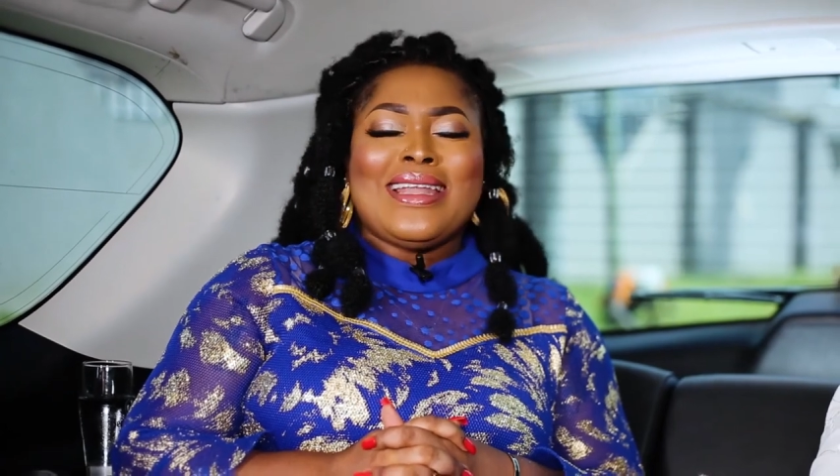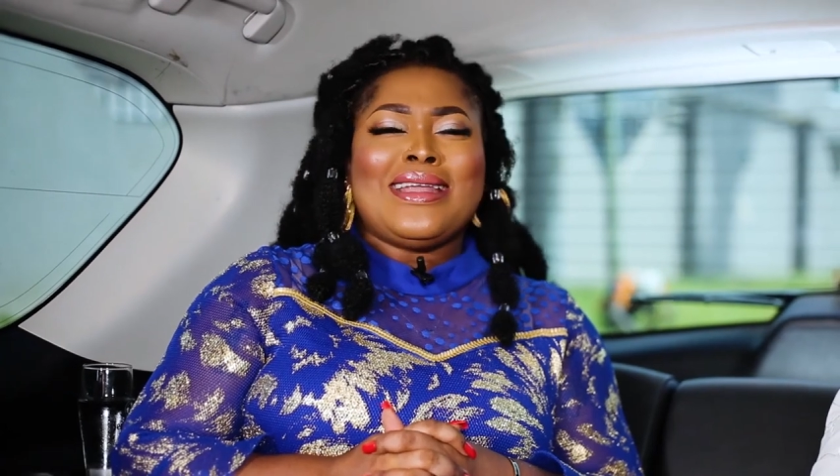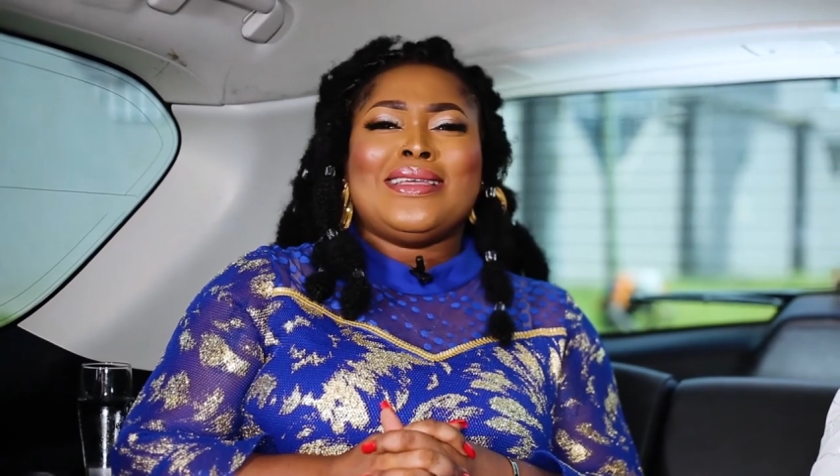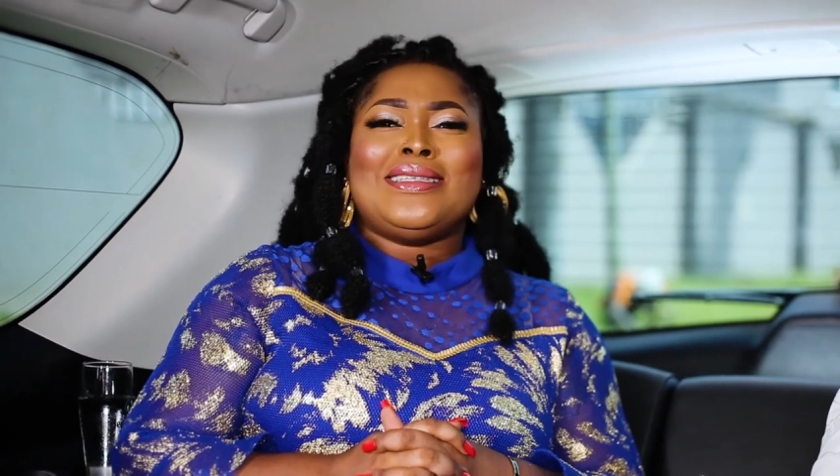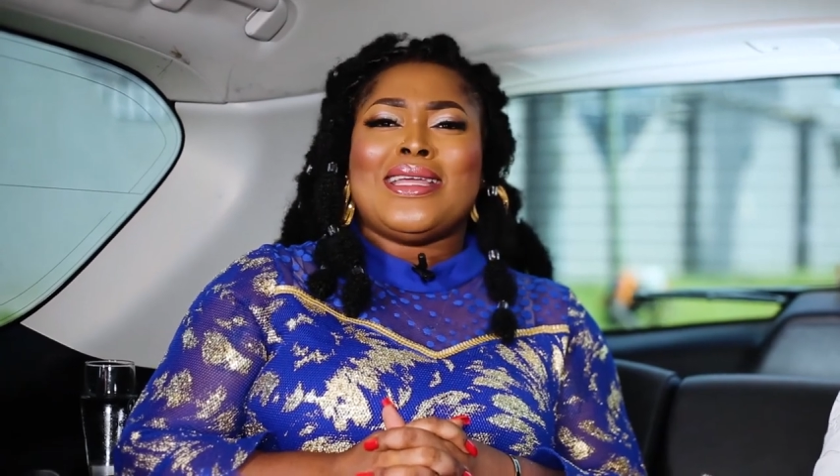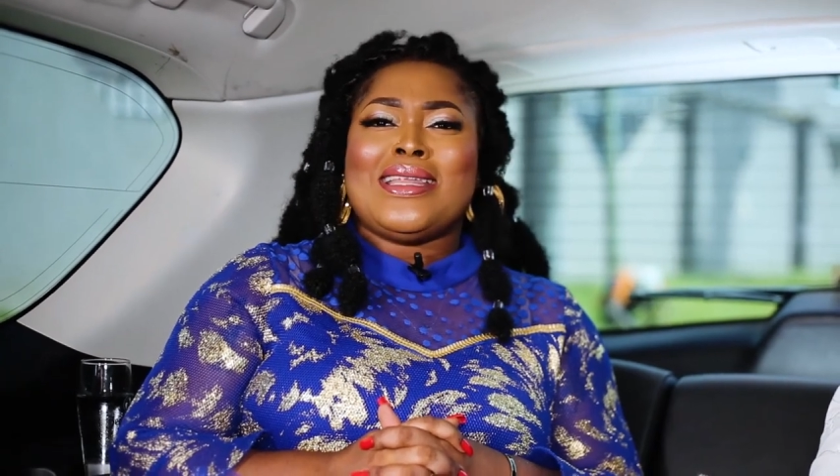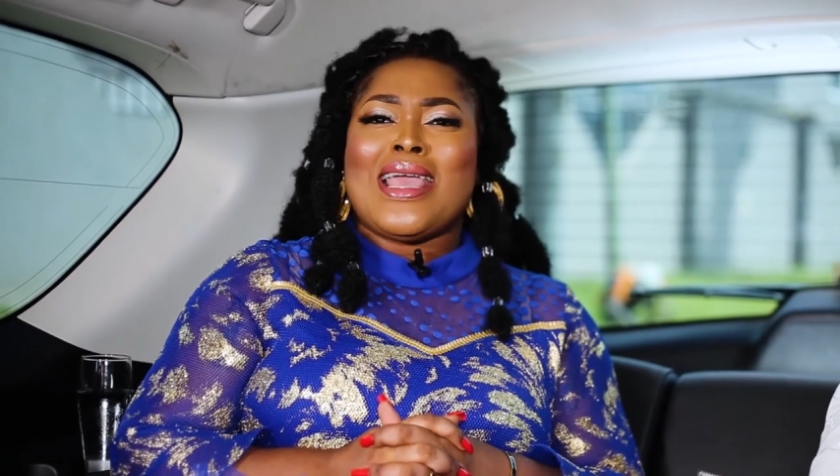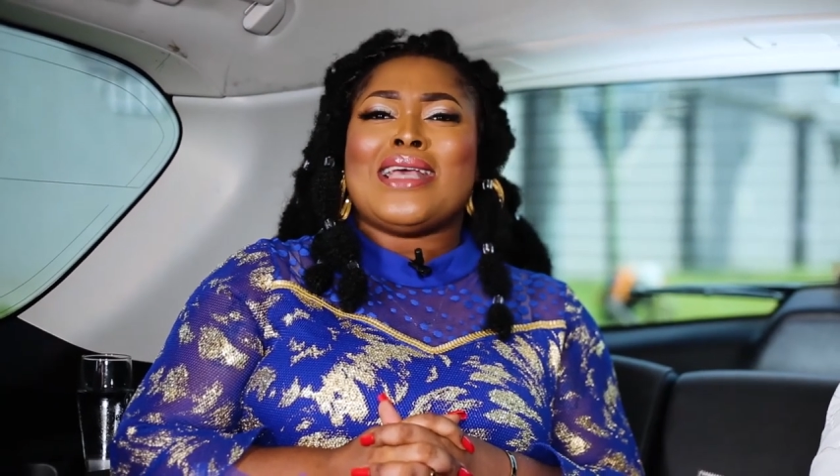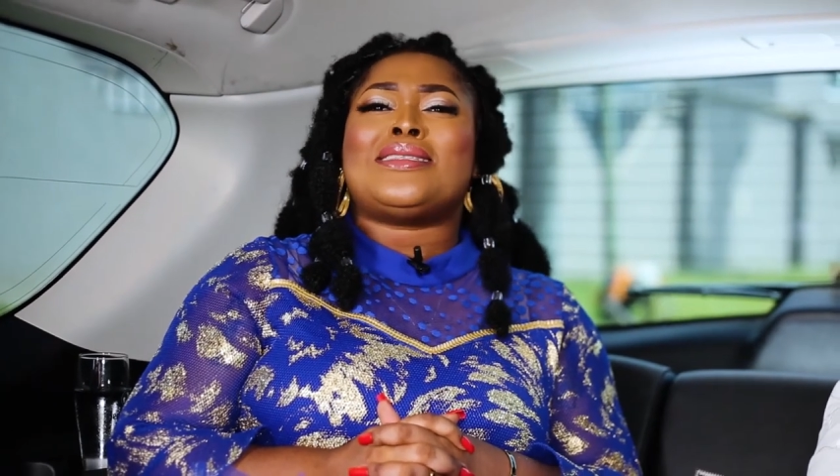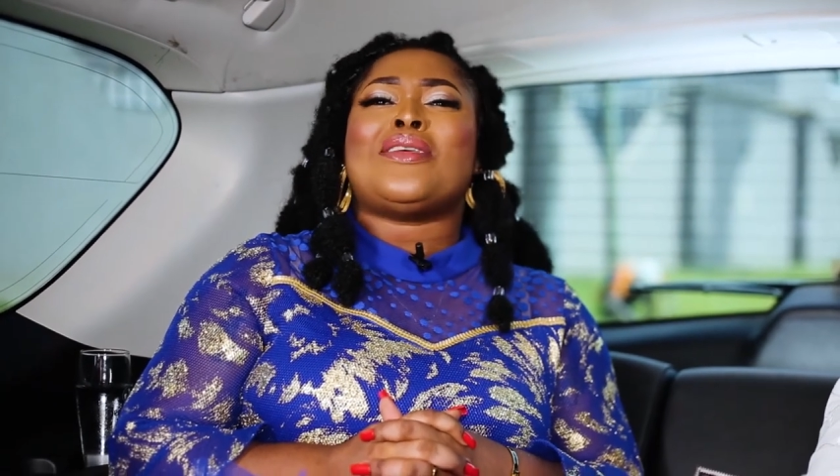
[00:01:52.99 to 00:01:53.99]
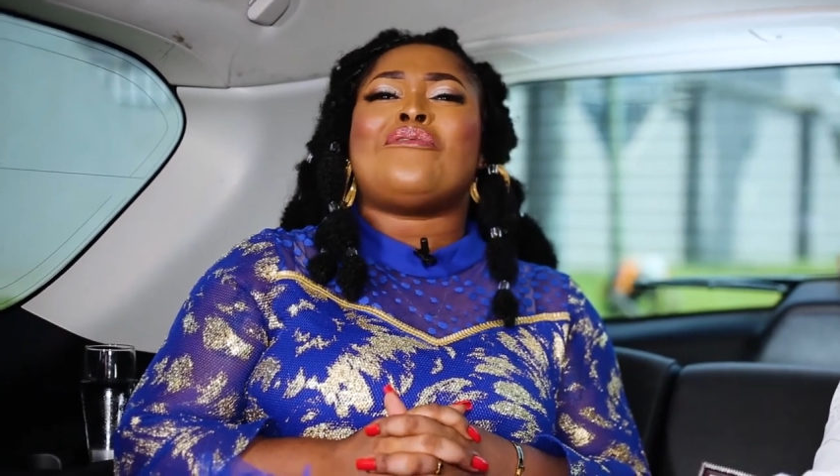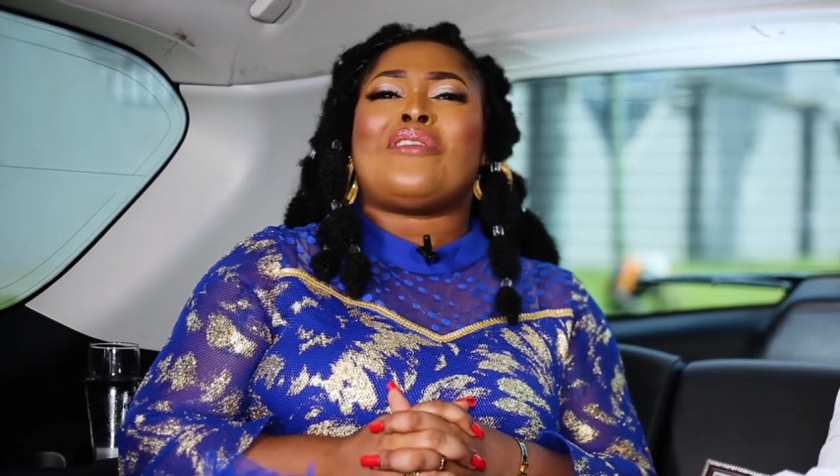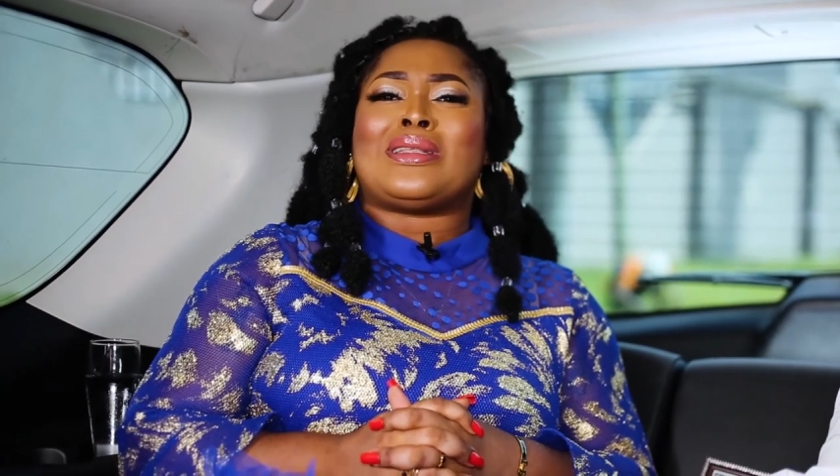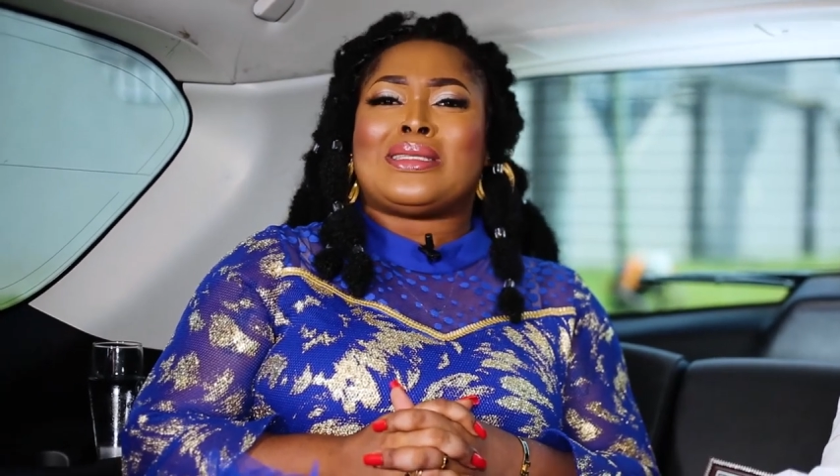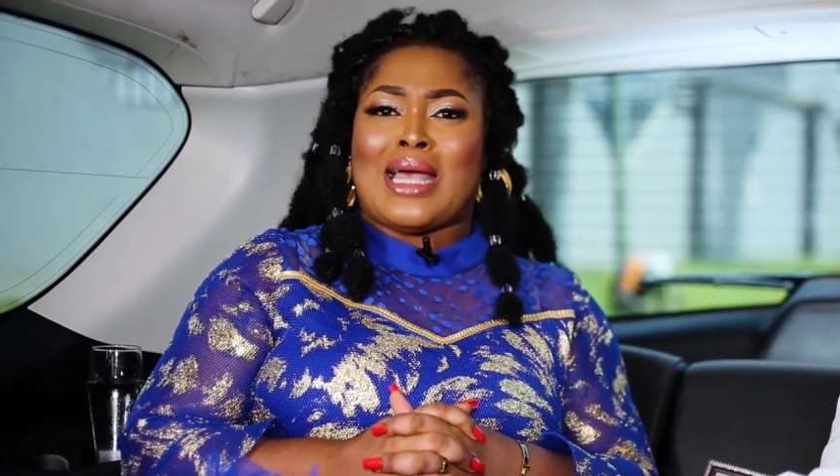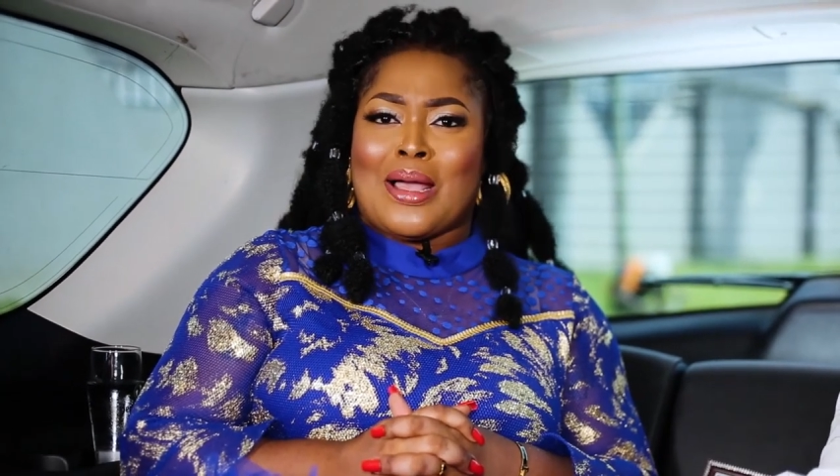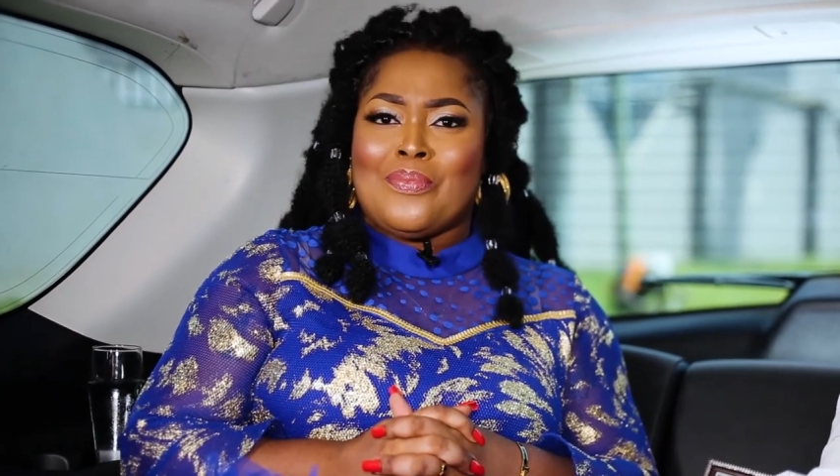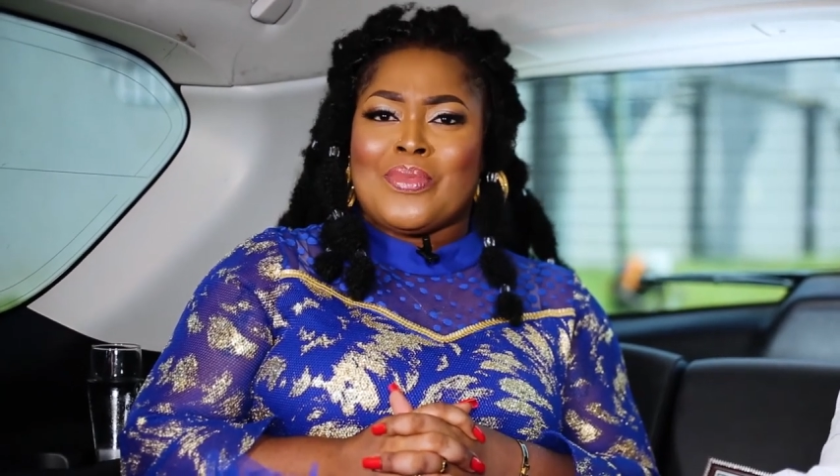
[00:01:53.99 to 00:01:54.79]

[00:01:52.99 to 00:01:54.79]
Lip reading: na de jeni ese fata